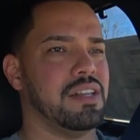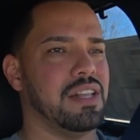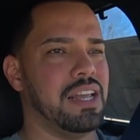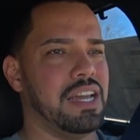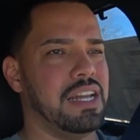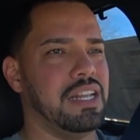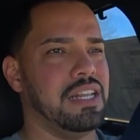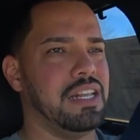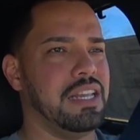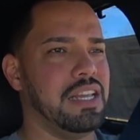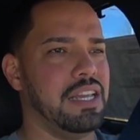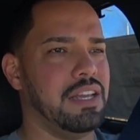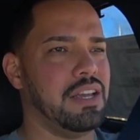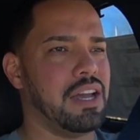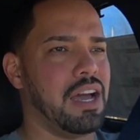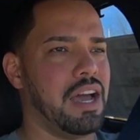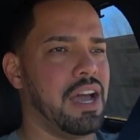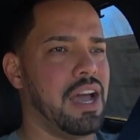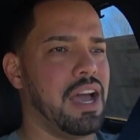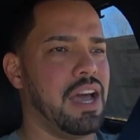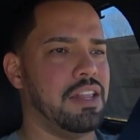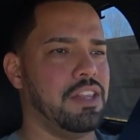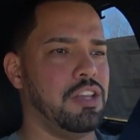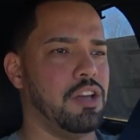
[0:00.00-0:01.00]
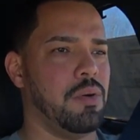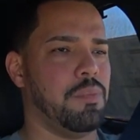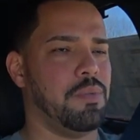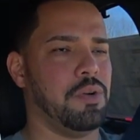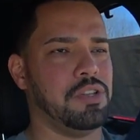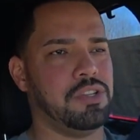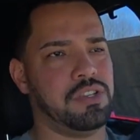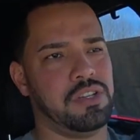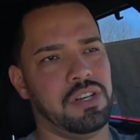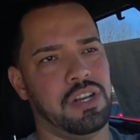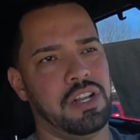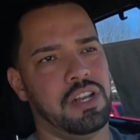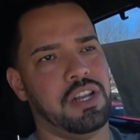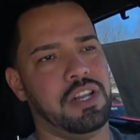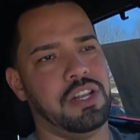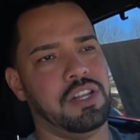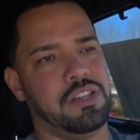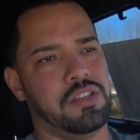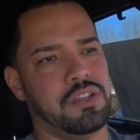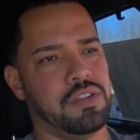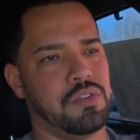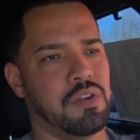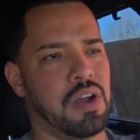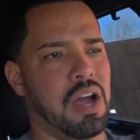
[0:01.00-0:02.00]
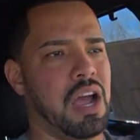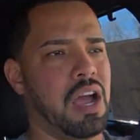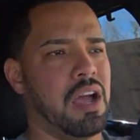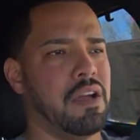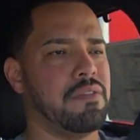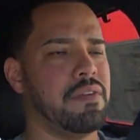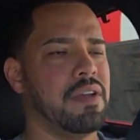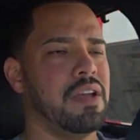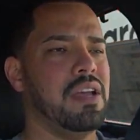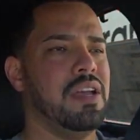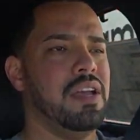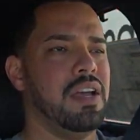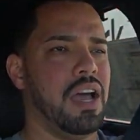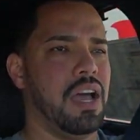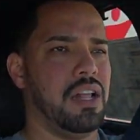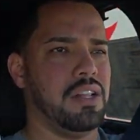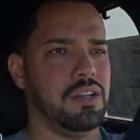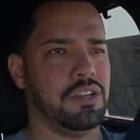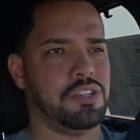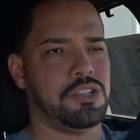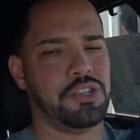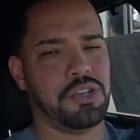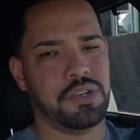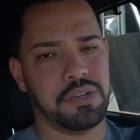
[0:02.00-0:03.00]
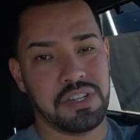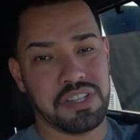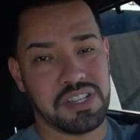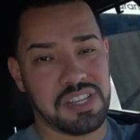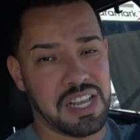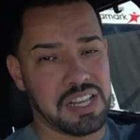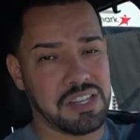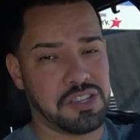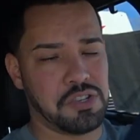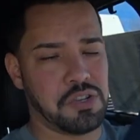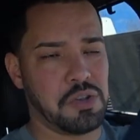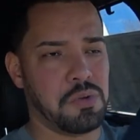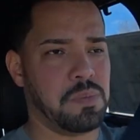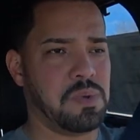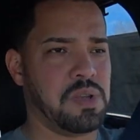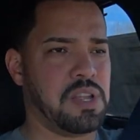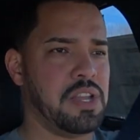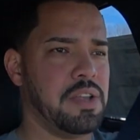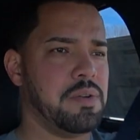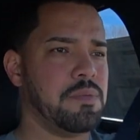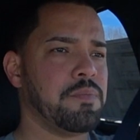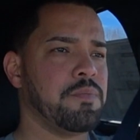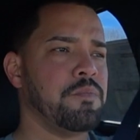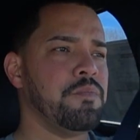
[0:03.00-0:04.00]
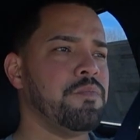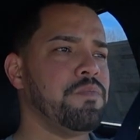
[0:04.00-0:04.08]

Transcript: Lately, I had the opportunity to drive a luxurious SUV